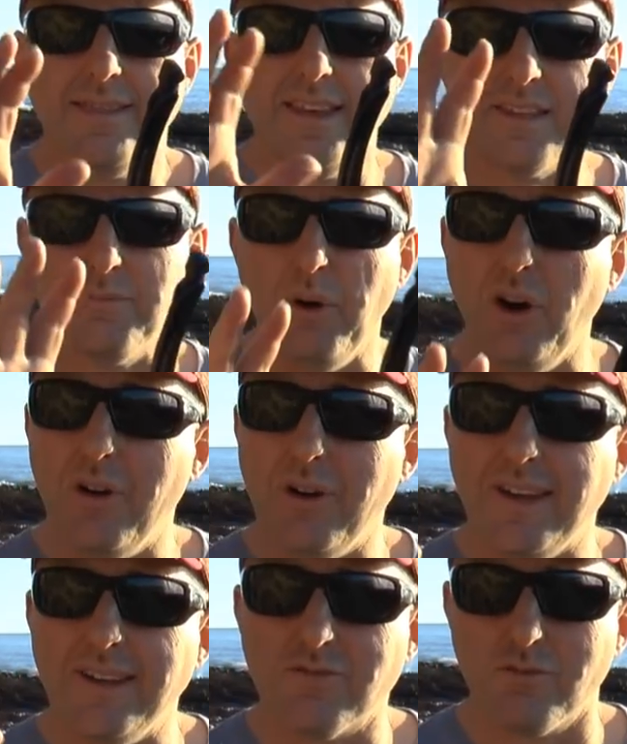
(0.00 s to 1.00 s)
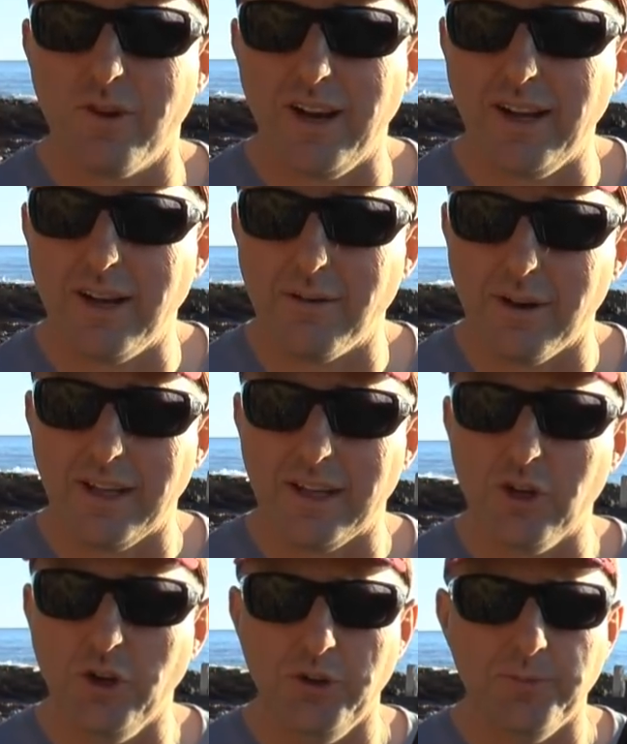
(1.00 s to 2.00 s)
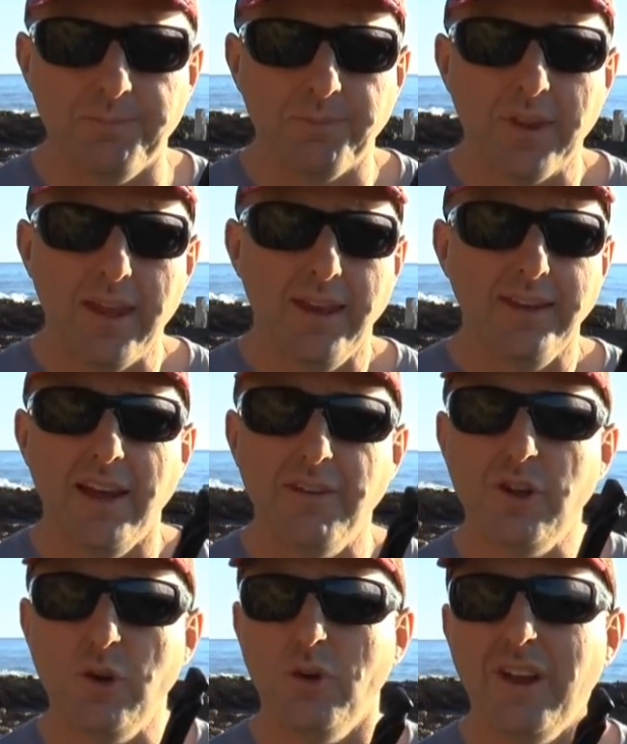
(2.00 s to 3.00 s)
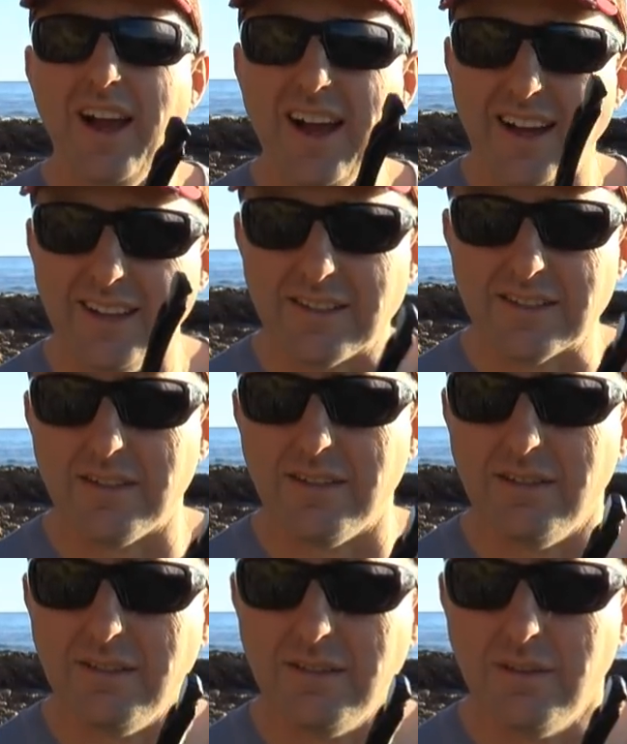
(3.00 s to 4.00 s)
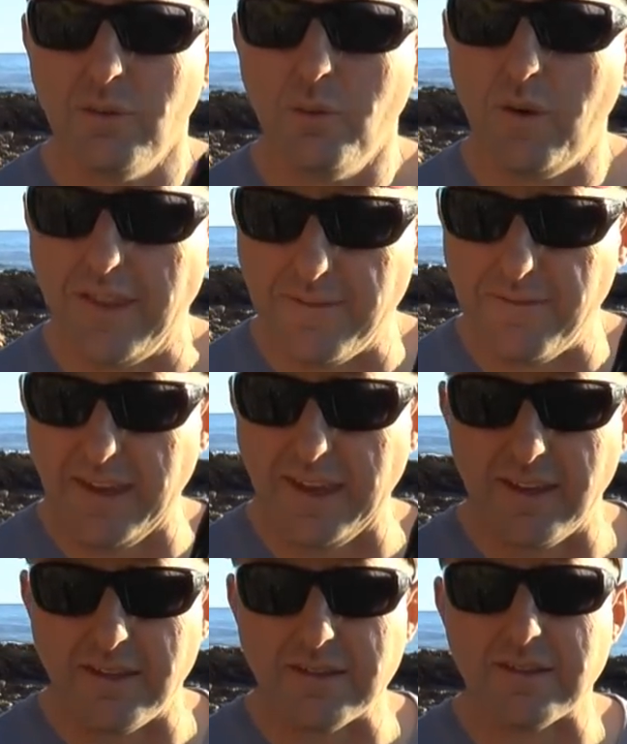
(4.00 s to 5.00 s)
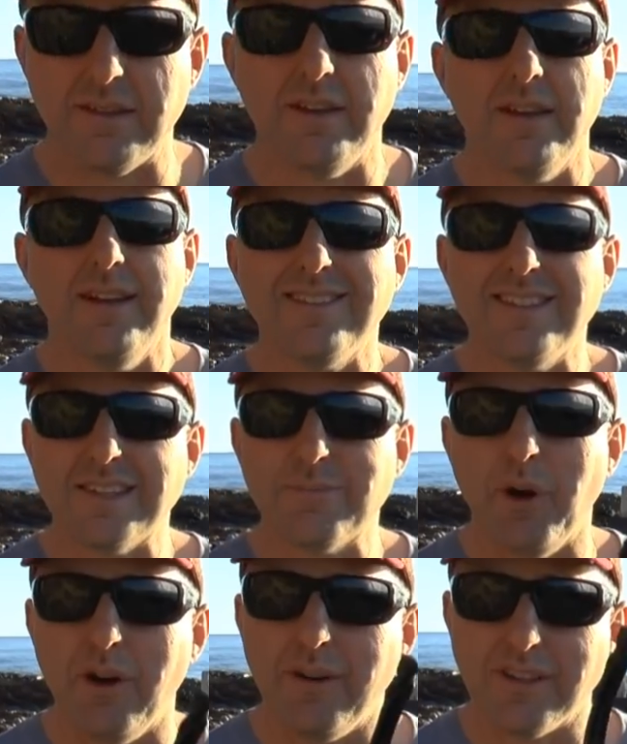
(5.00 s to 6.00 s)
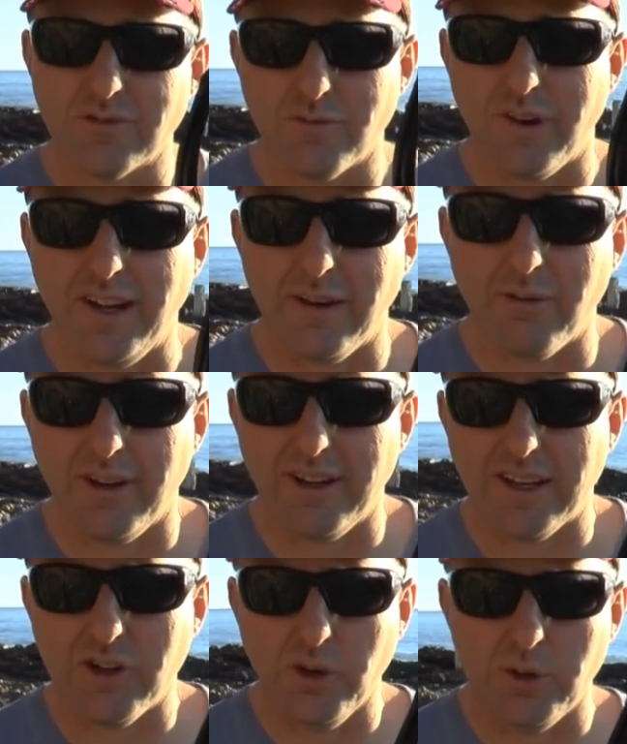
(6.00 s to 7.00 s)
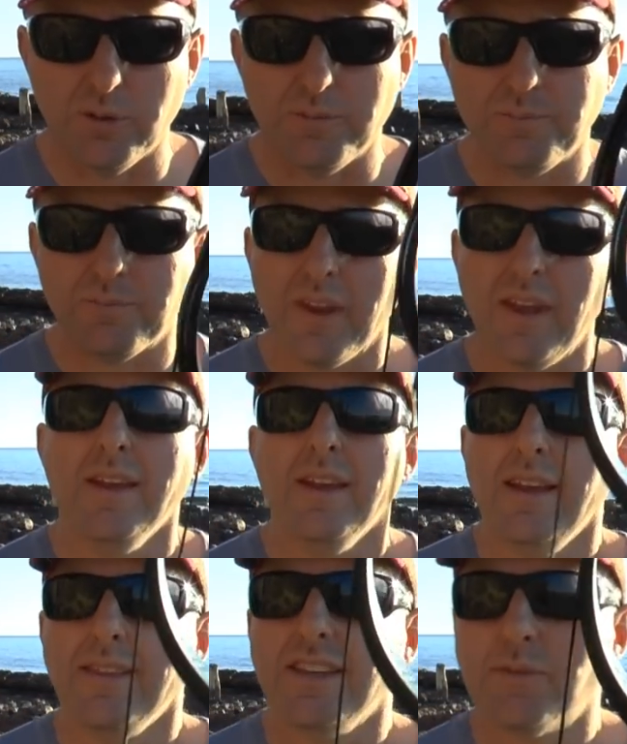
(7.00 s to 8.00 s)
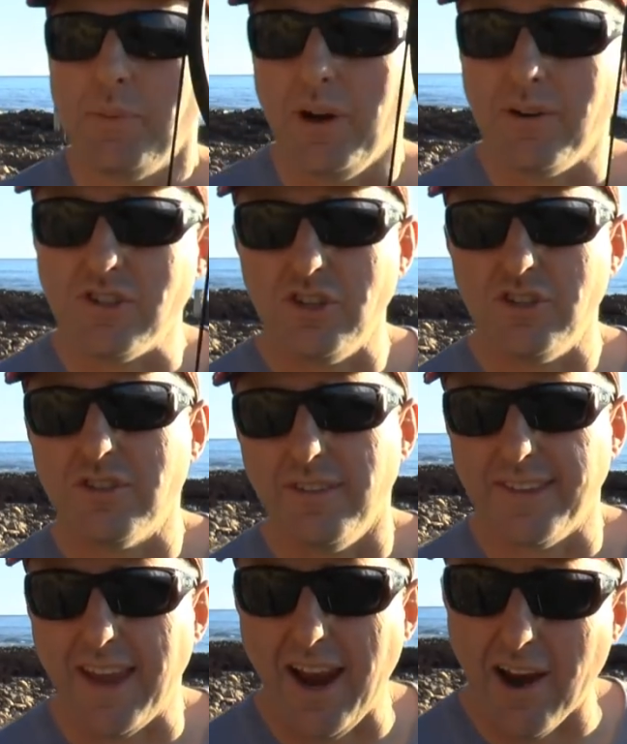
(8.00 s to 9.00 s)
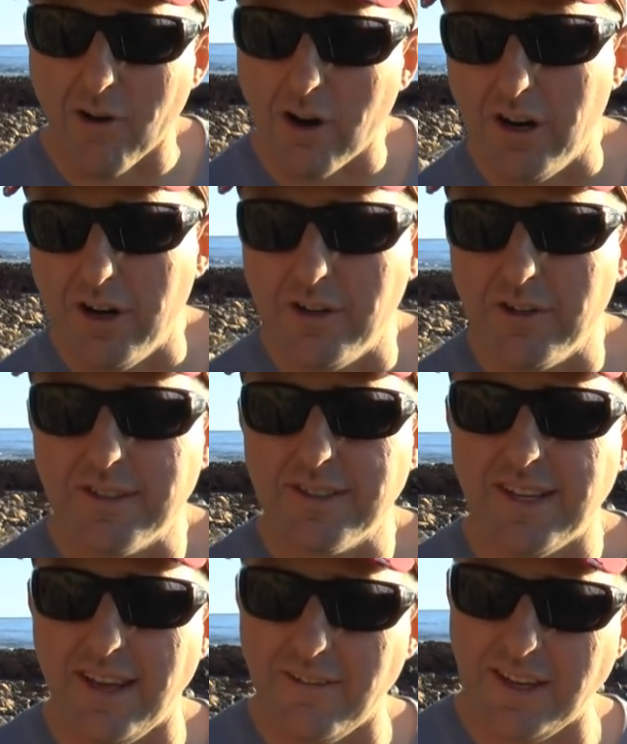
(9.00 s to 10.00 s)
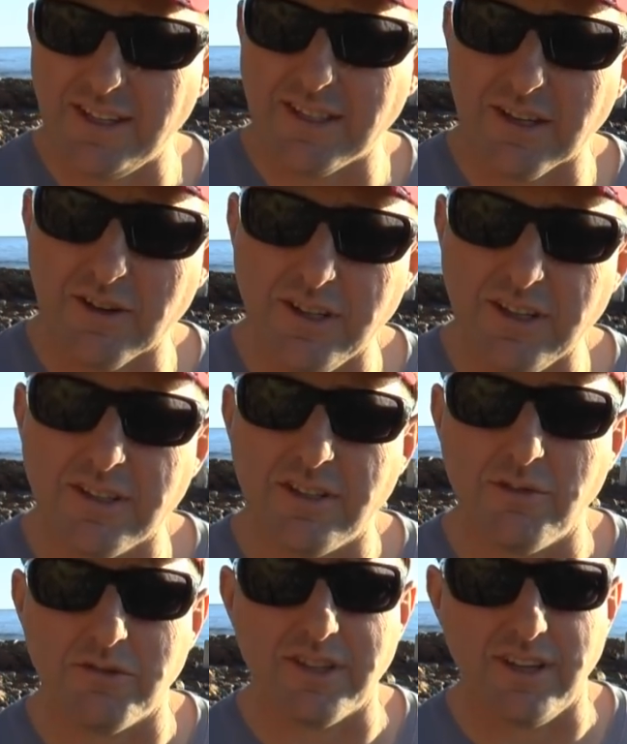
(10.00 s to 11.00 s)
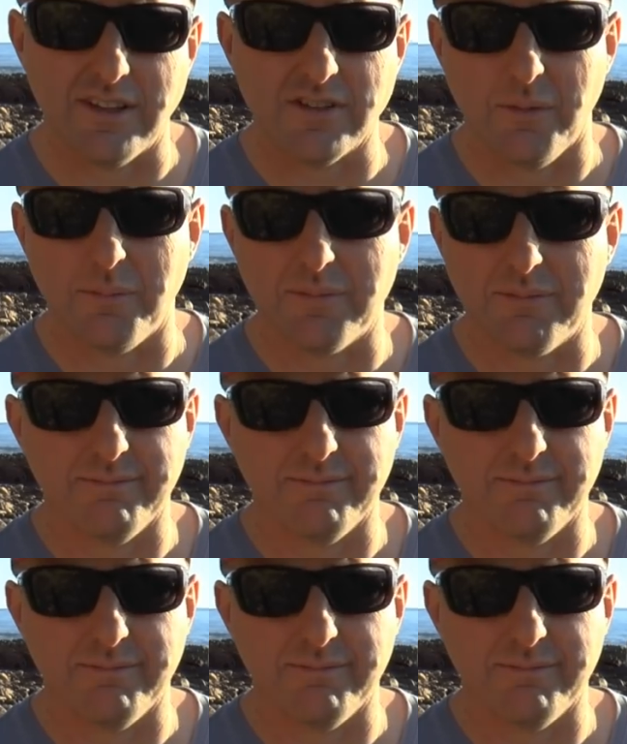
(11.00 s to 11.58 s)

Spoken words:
this bow is really, really cool. Now, if you want to hunt with fingers, this bow is really, really cool. This bow is used on the Arrow TV series. You'll see the top,